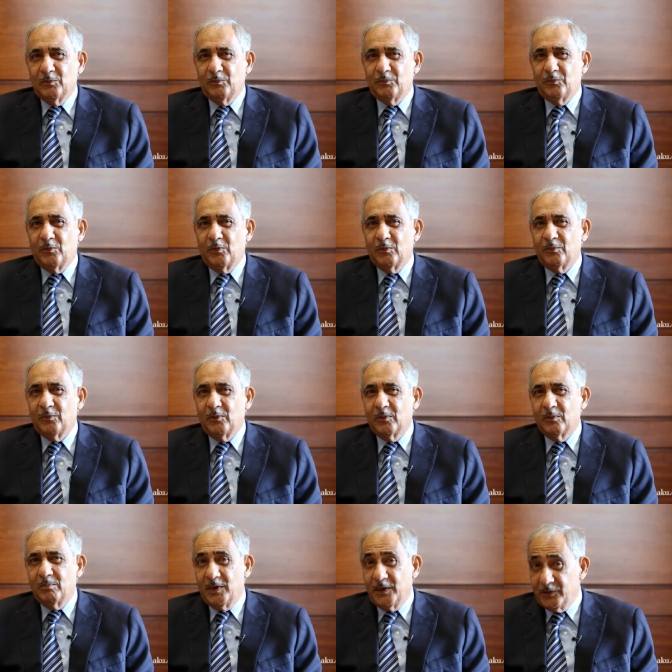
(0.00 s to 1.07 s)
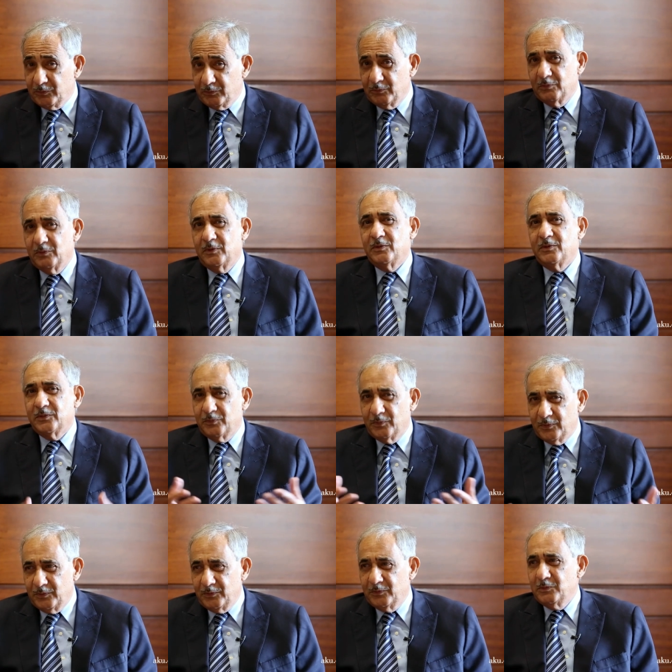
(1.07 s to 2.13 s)
for, for my students, for
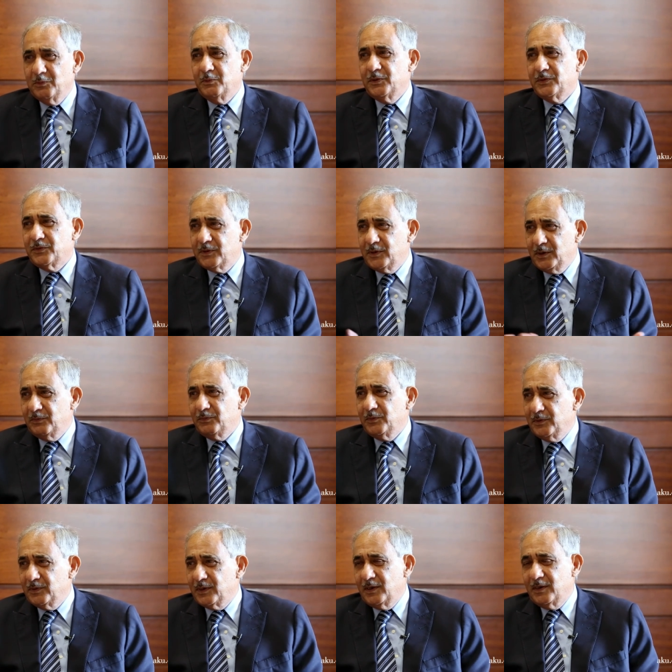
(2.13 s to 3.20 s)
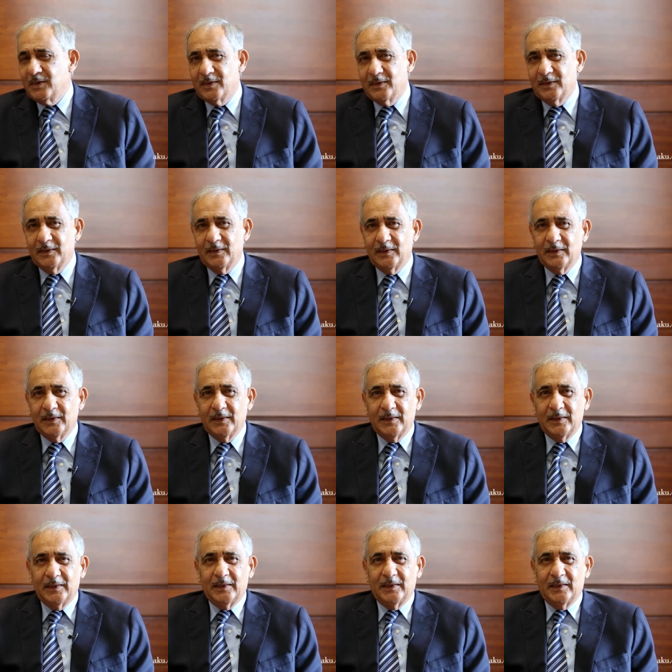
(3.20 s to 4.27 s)
the university, for the country.
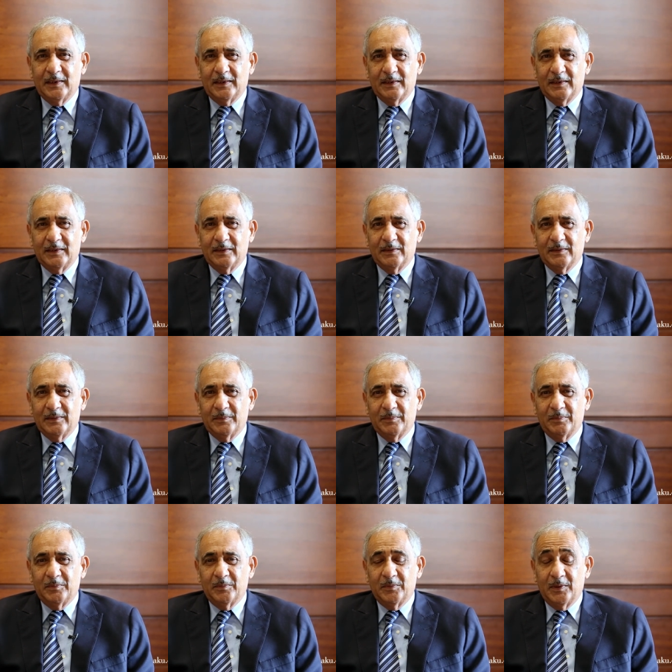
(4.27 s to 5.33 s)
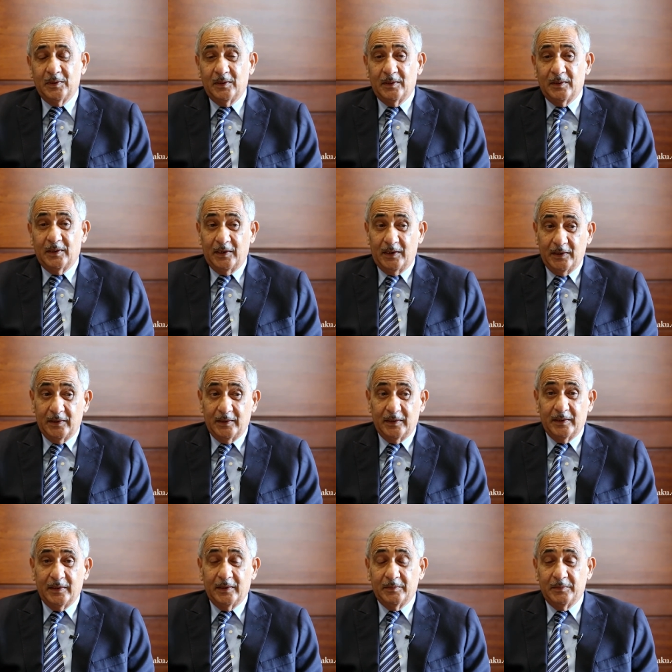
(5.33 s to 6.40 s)
And uh,
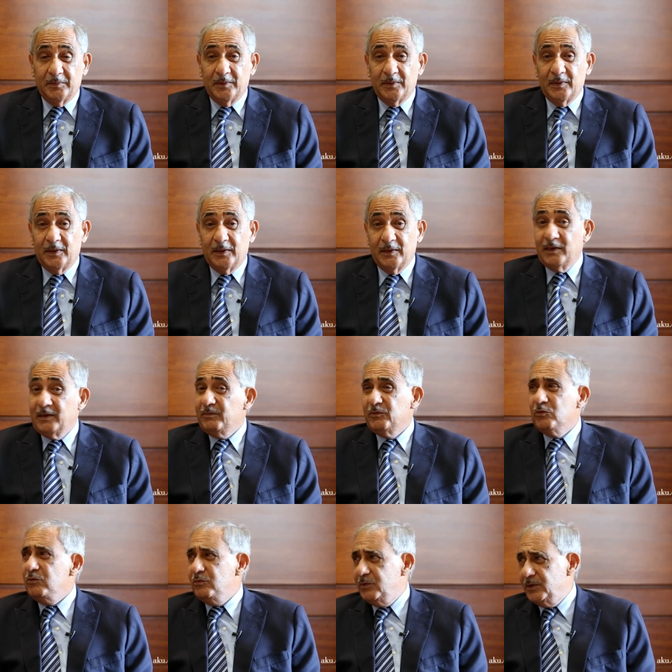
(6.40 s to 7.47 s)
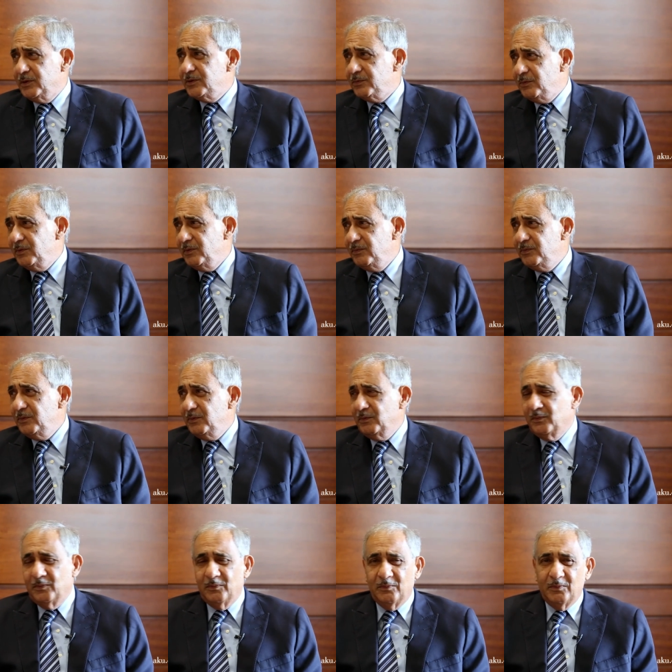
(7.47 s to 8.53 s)
I, I, have no words for, for,
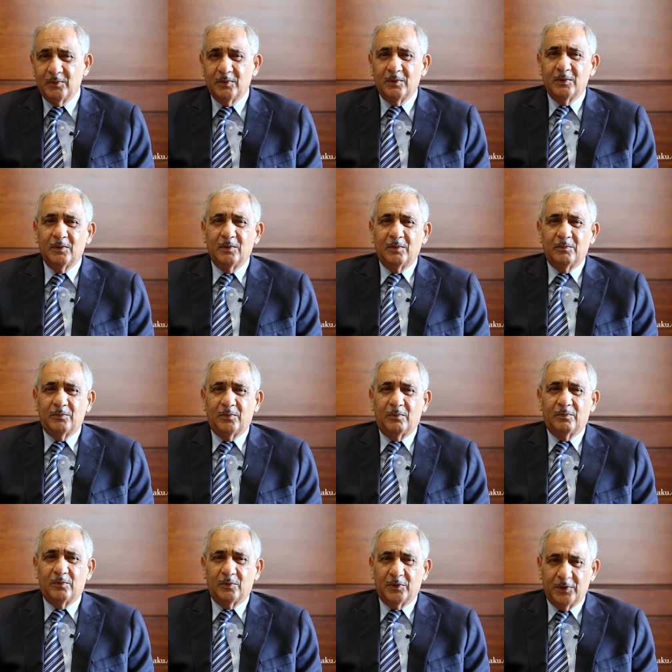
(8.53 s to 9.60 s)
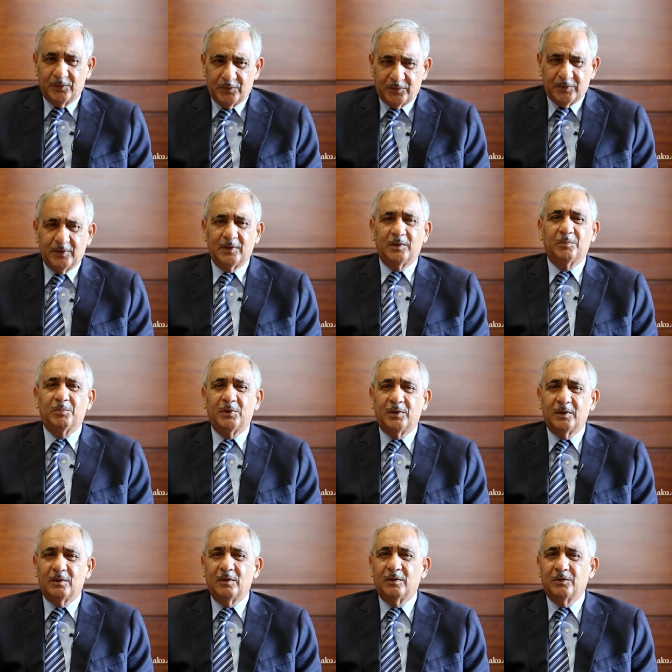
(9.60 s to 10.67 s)
for, for this uh,
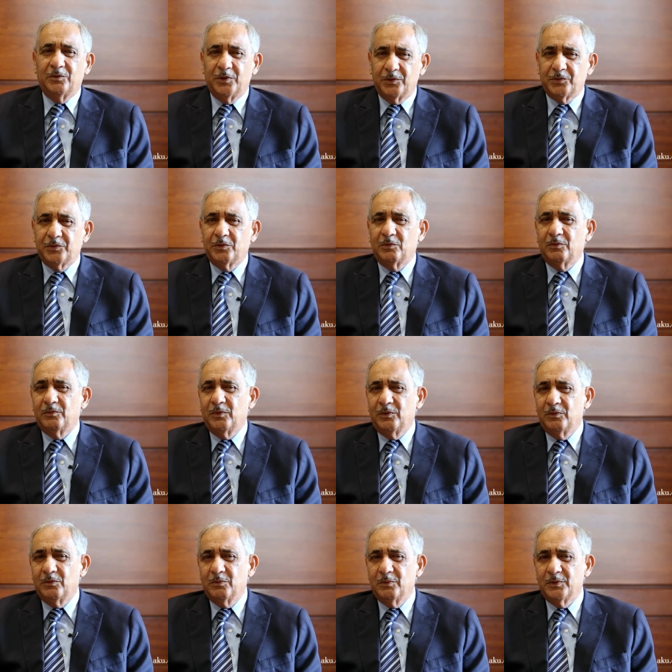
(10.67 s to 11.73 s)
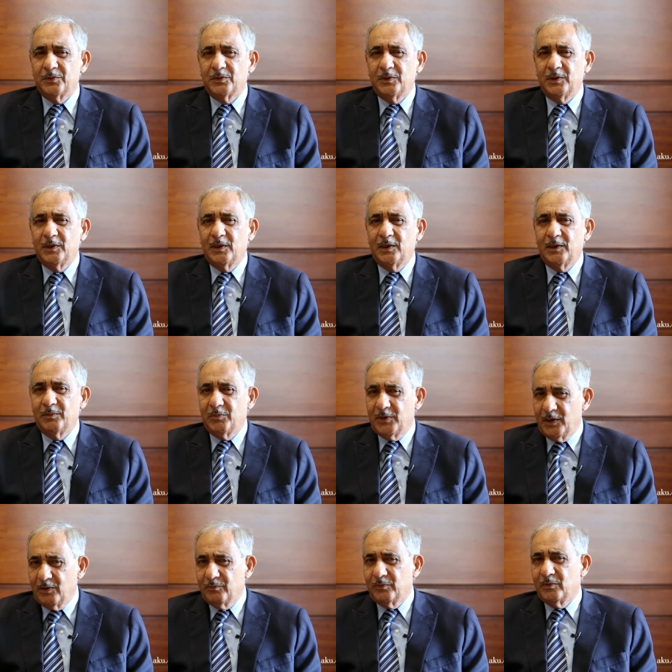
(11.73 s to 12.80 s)
particular gesture of the university, and I am
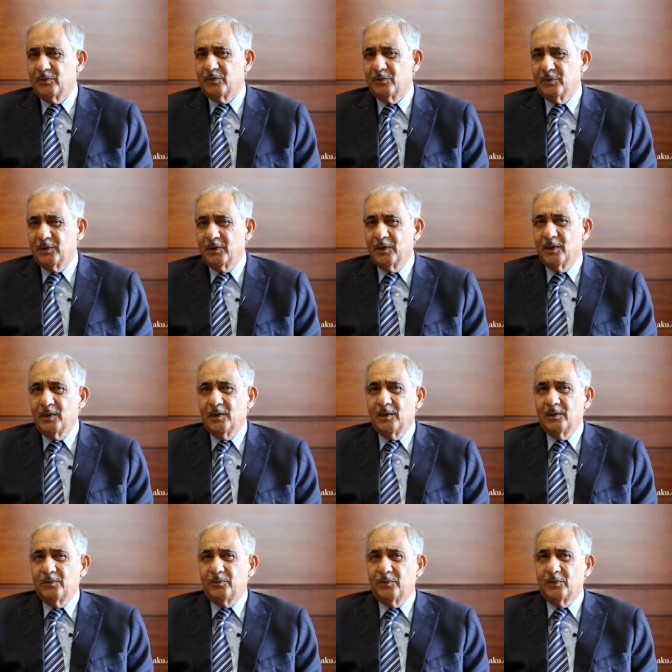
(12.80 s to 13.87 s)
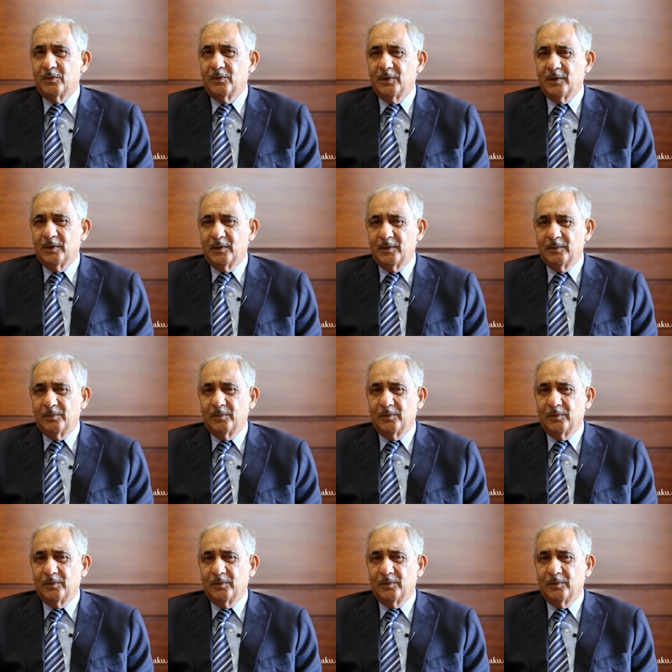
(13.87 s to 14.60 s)
thankful to it for uh,